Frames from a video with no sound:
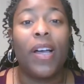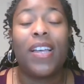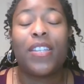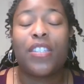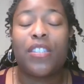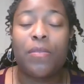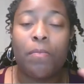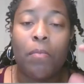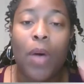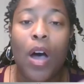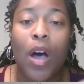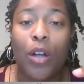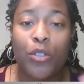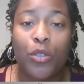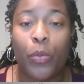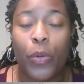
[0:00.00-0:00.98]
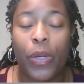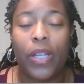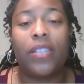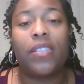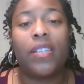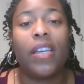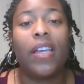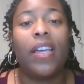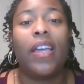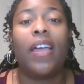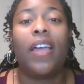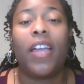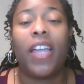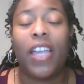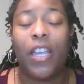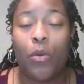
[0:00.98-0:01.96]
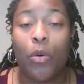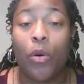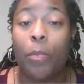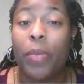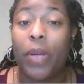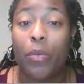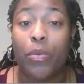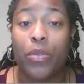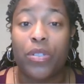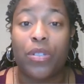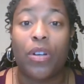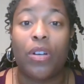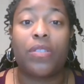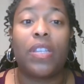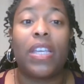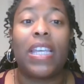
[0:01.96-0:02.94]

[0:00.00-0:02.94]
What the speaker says: Small tweaks equal big results.